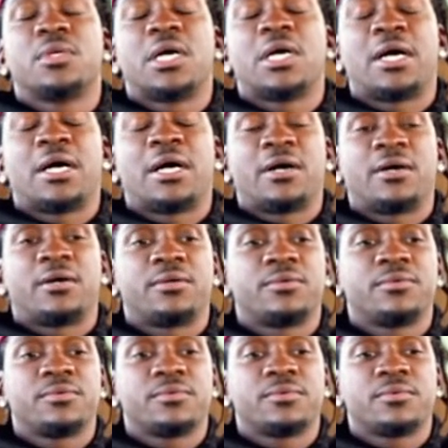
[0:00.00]
uh,
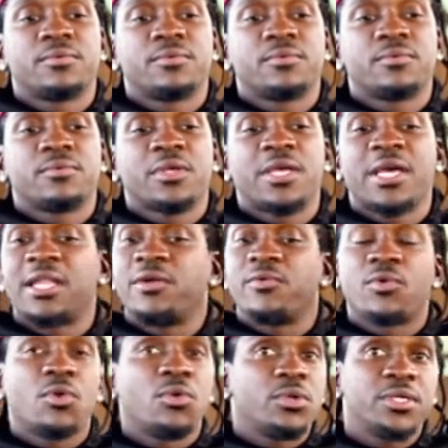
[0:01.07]
Kelly
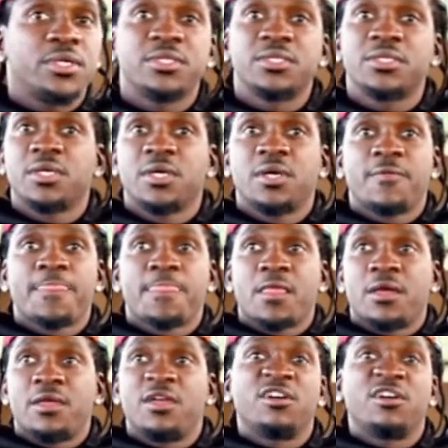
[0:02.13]
Rowland,
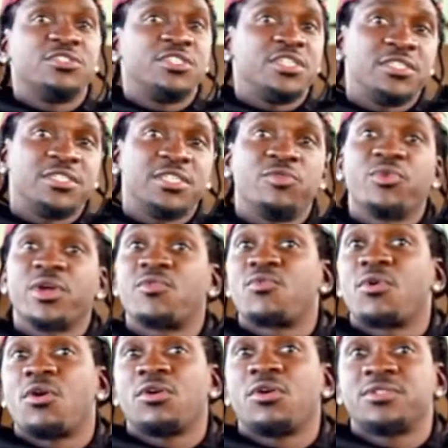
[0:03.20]
Young Jeezy, Rick
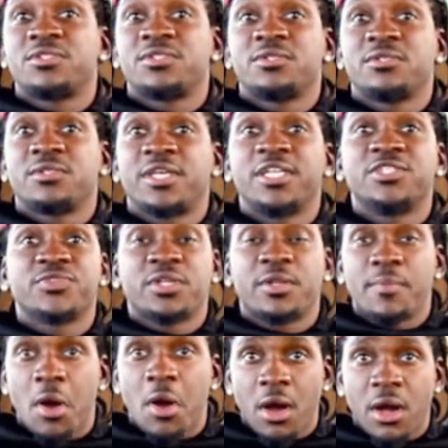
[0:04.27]
Ross, Kendrick
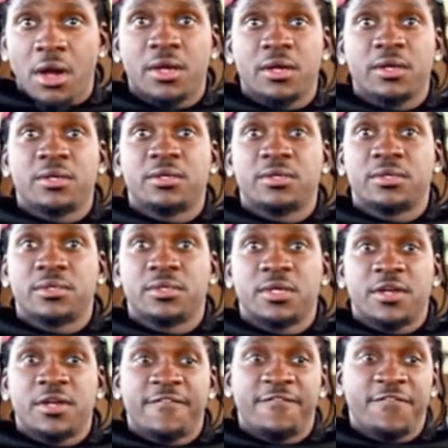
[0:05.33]
Lamar,
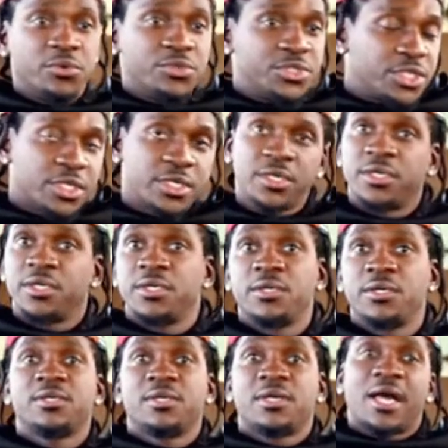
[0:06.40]
Future.
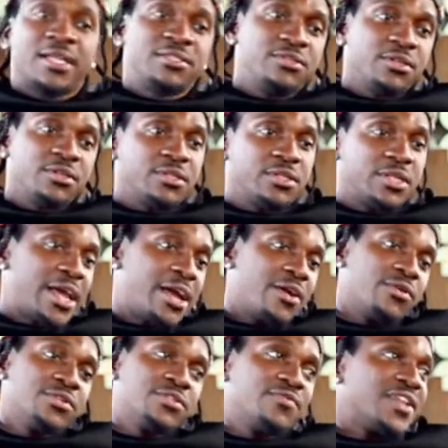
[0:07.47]
I took the
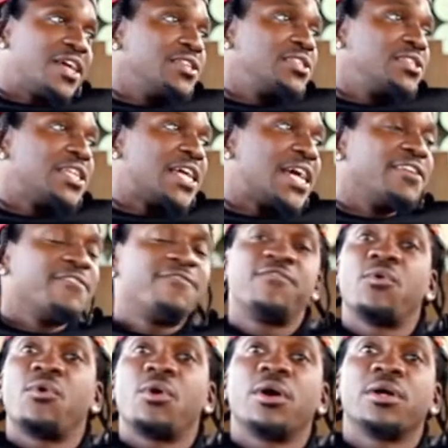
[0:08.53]
eras of
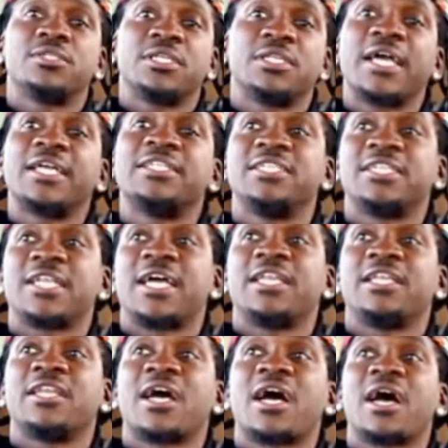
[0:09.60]
1994 to
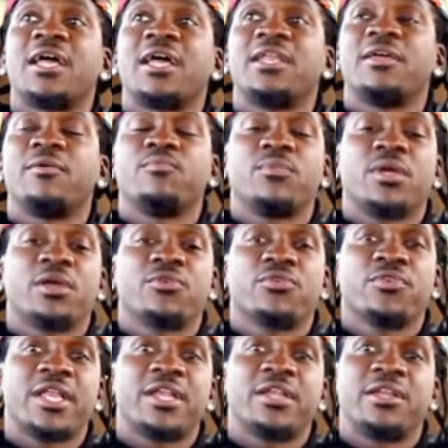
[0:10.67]
1999 and, and
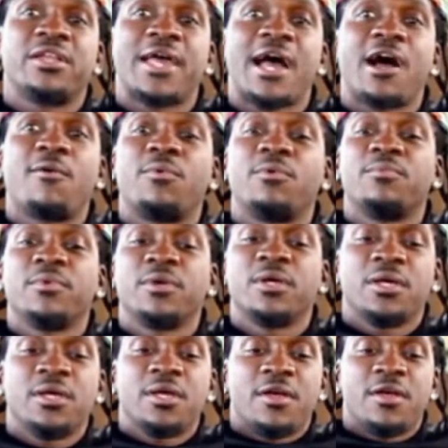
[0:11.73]
created an album
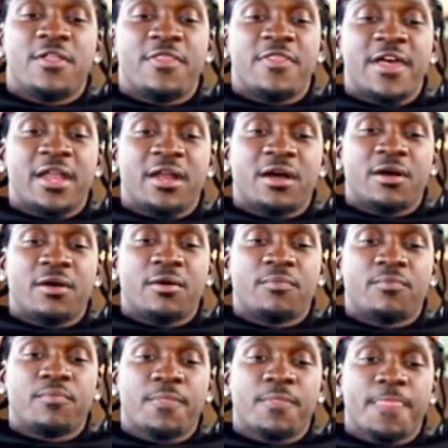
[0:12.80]
that um,